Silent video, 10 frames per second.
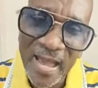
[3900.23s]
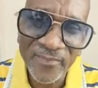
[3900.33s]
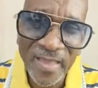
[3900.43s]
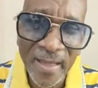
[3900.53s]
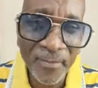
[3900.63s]

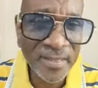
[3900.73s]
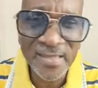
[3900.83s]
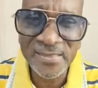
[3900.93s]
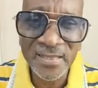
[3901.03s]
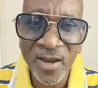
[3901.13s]
lifetime, but I
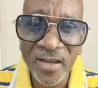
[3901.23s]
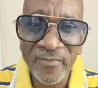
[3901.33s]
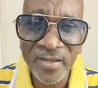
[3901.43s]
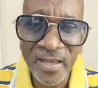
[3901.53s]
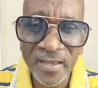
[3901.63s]
see God
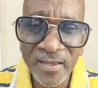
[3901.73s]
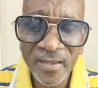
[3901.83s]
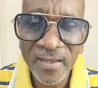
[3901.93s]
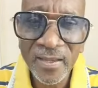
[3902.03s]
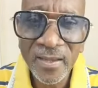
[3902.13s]
every day.
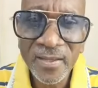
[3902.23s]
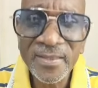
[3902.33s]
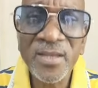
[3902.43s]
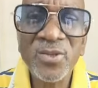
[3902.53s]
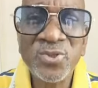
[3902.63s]

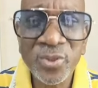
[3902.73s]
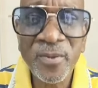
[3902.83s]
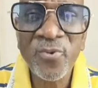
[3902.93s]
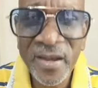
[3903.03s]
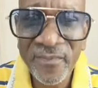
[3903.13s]
Then you should
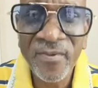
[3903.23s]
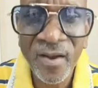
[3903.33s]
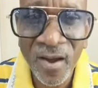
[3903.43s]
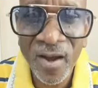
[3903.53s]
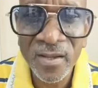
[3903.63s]
be ready for
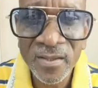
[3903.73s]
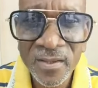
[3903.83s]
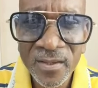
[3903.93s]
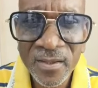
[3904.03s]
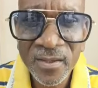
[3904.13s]
God
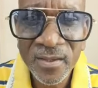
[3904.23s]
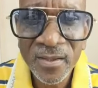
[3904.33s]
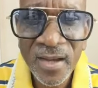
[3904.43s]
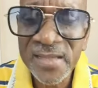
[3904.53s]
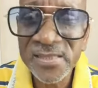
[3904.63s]

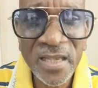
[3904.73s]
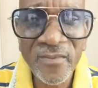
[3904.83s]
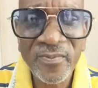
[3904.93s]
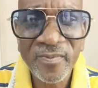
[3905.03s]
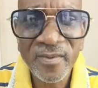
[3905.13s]
as
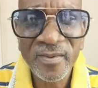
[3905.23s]
if